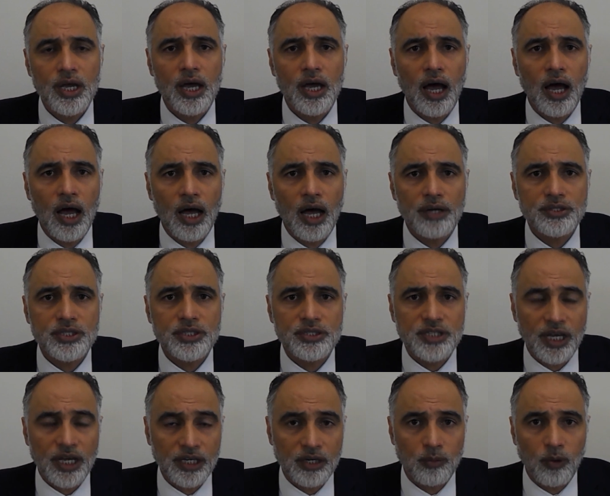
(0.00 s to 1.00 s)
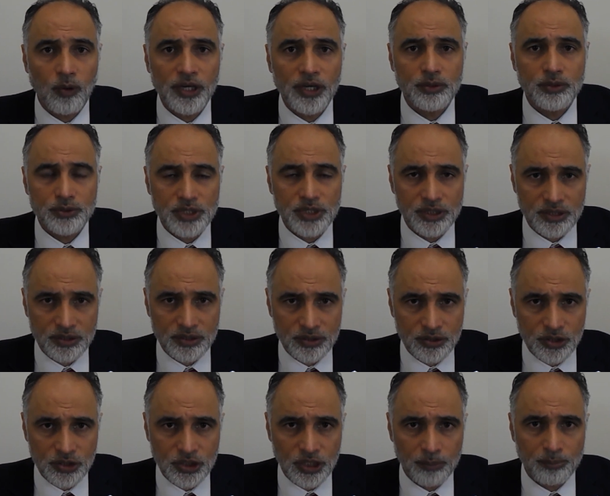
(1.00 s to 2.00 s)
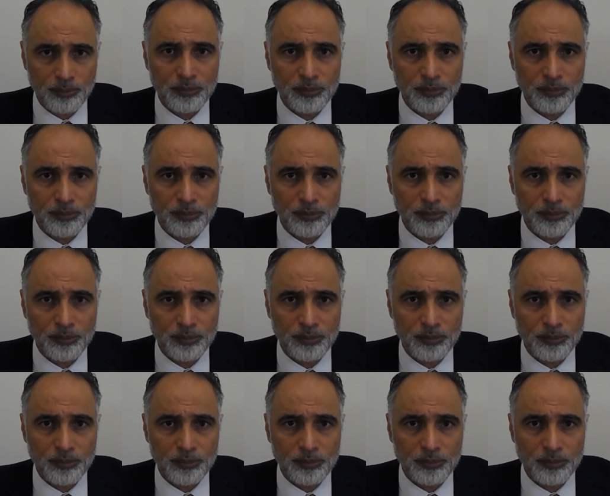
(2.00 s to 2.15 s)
to take away your citizenship,